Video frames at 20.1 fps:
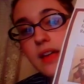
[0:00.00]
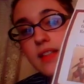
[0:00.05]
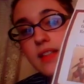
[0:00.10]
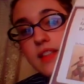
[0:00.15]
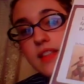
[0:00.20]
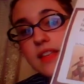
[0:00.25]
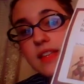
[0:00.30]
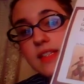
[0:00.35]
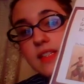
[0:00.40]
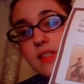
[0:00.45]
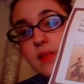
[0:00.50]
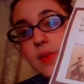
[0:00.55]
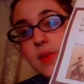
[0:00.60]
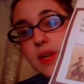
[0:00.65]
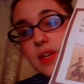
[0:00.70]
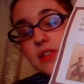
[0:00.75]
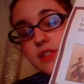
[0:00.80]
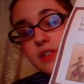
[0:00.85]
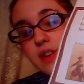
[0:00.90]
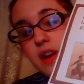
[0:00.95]
This is a
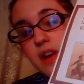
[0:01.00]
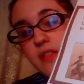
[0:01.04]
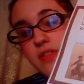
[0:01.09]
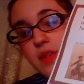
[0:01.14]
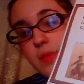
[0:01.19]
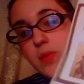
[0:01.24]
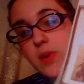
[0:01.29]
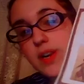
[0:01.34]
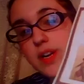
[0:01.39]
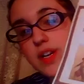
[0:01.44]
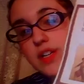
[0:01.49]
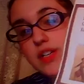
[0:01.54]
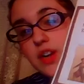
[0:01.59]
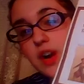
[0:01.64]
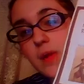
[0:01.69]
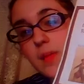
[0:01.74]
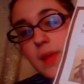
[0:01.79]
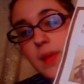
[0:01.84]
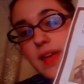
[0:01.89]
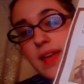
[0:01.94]
picture of the British
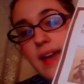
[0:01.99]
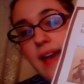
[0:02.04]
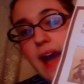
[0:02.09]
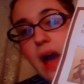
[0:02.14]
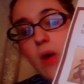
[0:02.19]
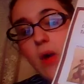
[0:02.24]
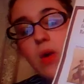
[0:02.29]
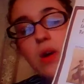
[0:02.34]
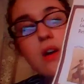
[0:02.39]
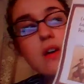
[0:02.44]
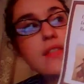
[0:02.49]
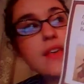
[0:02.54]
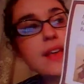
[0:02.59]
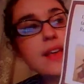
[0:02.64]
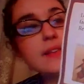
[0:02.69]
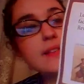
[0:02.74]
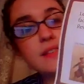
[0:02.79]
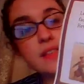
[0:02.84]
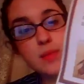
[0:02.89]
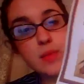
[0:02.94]
Army. How are they
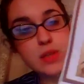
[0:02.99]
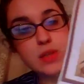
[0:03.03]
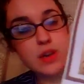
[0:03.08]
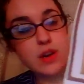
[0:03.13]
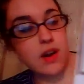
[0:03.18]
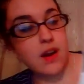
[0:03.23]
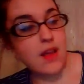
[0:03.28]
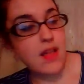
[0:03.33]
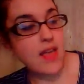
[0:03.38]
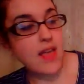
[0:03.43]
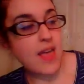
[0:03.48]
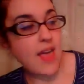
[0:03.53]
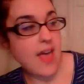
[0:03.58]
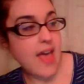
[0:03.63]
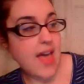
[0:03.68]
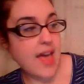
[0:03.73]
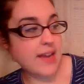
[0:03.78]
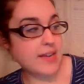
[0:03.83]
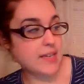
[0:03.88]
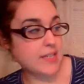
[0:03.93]
similar
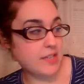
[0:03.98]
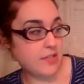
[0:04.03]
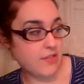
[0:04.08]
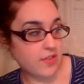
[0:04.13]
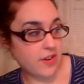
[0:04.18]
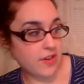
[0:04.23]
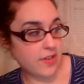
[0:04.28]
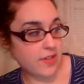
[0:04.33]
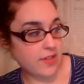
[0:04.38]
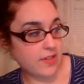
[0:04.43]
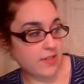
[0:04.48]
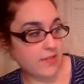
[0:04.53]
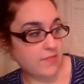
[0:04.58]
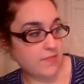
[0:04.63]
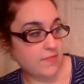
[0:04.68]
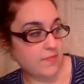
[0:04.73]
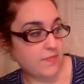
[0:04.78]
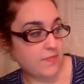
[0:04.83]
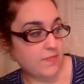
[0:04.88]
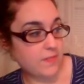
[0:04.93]
and different?
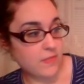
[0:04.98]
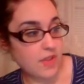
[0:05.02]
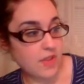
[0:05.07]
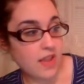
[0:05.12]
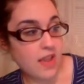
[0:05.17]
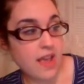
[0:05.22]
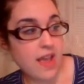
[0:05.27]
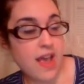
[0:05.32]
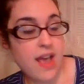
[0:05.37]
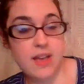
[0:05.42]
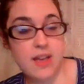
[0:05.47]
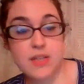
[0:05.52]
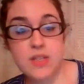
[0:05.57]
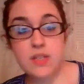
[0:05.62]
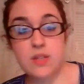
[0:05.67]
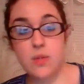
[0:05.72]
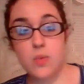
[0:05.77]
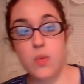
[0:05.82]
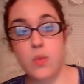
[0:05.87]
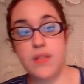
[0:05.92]

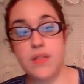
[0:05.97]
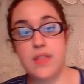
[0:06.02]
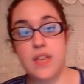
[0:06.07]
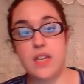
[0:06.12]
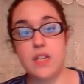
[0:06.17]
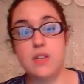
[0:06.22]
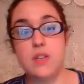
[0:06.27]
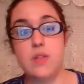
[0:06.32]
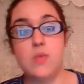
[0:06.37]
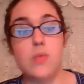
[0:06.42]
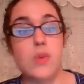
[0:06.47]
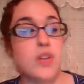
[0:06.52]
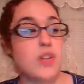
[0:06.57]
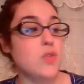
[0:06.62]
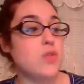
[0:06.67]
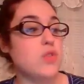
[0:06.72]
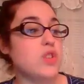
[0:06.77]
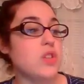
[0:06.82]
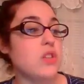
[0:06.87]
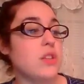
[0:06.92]
And what
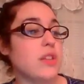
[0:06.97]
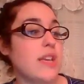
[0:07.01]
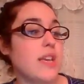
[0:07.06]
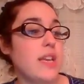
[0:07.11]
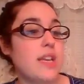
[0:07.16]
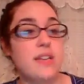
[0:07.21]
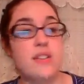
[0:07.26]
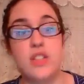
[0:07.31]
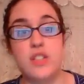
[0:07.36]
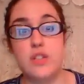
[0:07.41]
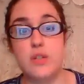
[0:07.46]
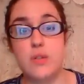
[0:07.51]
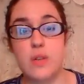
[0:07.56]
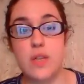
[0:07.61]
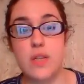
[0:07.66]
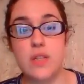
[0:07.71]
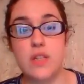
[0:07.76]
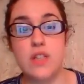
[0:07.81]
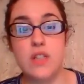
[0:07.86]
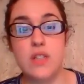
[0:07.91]
you should
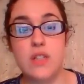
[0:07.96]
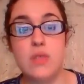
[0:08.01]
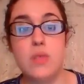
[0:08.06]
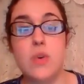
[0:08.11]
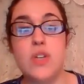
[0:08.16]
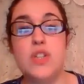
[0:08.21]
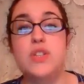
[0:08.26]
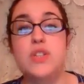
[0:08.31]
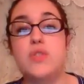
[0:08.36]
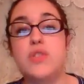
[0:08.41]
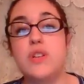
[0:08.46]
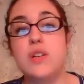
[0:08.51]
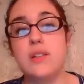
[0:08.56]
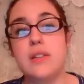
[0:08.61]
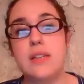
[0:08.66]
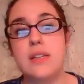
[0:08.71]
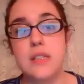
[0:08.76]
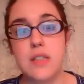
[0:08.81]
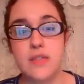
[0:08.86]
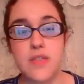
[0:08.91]

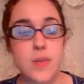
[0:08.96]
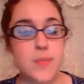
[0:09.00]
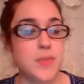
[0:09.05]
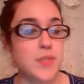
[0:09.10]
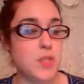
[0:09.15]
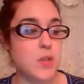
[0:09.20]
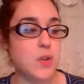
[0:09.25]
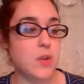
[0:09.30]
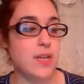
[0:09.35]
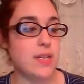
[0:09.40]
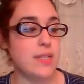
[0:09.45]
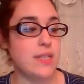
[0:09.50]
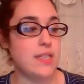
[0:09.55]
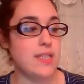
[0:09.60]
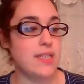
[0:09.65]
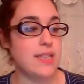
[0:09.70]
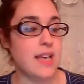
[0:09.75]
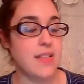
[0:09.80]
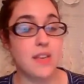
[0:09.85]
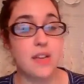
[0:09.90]
elicit from students
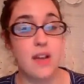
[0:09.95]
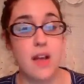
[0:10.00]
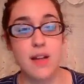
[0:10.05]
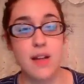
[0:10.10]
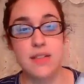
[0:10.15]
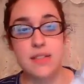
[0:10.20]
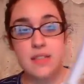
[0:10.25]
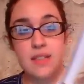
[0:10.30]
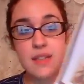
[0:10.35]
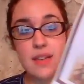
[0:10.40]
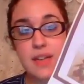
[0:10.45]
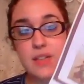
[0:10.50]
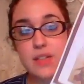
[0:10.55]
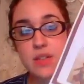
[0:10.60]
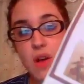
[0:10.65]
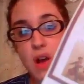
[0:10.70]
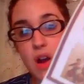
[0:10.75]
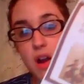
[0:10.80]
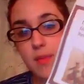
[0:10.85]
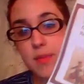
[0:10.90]
is that the
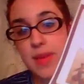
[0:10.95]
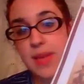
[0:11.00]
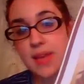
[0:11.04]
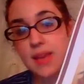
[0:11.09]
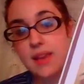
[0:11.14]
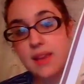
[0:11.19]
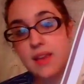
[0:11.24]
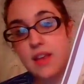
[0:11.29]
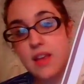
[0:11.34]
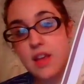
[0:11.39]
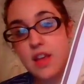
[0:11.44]
Continental Army